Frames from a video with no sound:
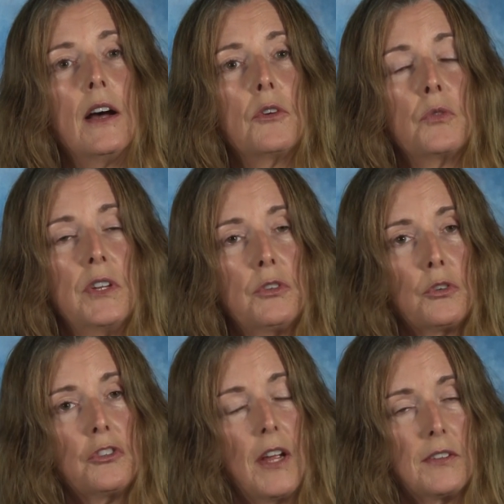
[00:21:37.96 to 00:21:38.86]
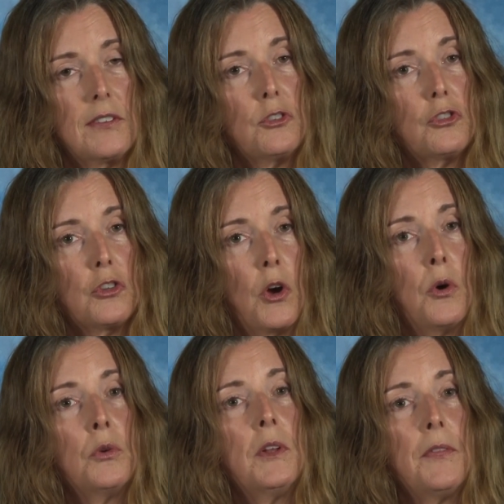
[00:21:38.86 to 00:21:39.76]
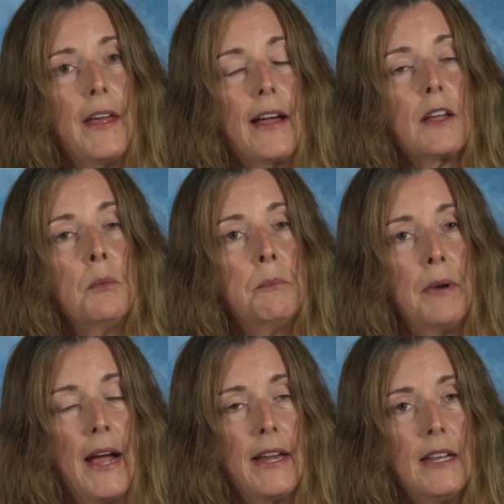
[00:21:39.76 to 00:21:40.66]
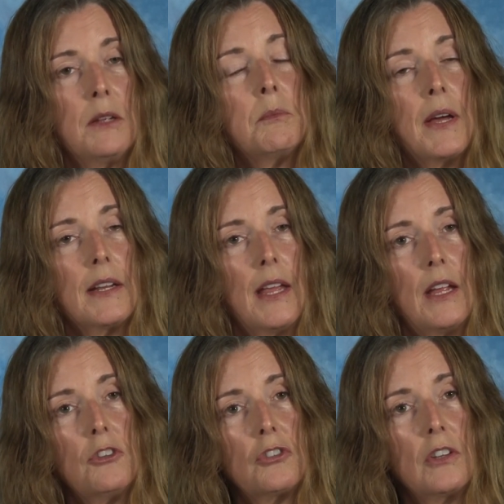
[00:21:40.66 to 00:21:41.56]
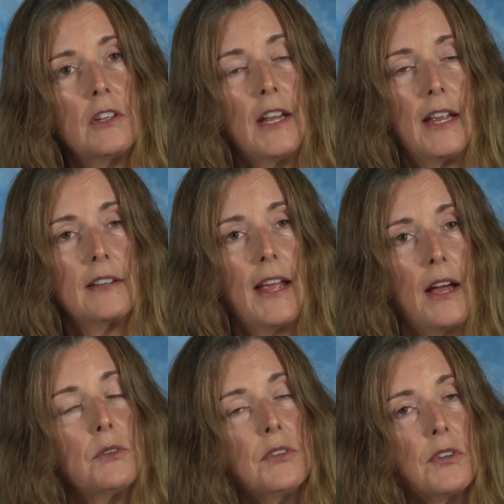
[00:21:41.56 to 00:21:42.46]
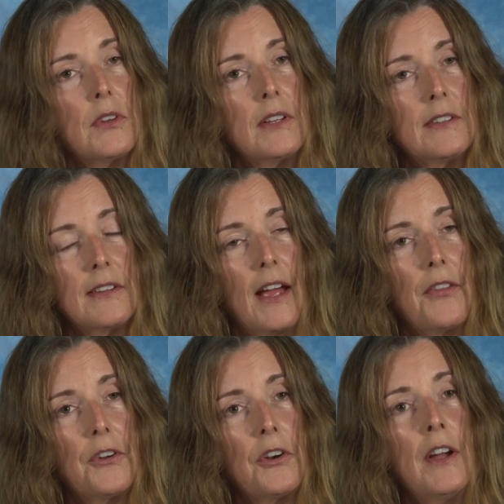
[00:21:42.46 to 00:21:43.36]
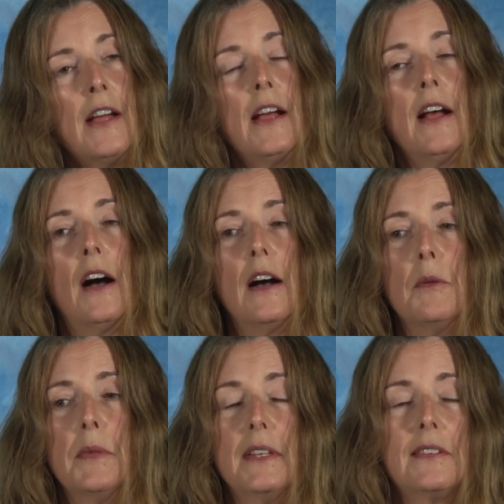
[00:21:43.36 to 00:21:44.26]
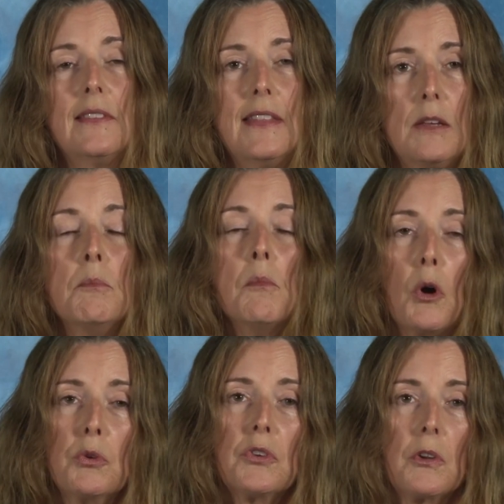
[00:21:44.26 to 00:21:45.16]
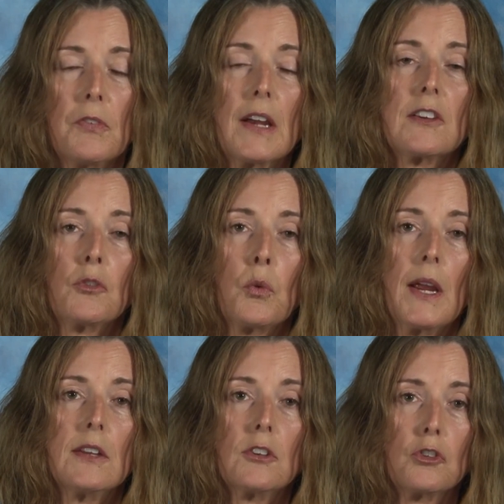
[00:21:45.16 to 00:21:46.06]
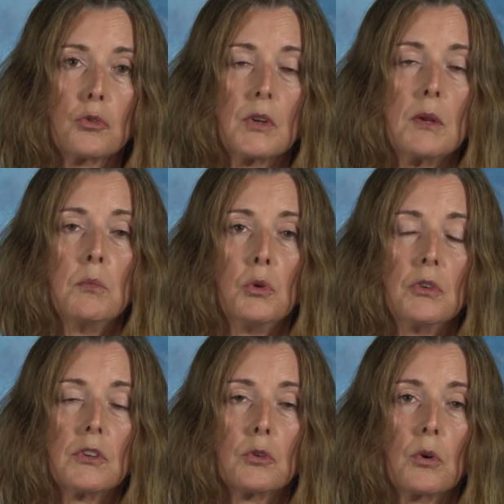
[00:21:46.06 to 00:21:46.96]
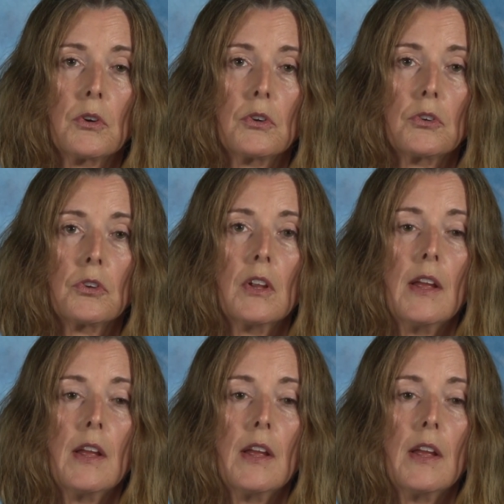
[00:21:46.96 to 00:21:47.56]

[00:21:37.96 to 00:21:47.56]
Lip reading: research has shown that combining medication and counseling together is the most effective way to treat mood disorders.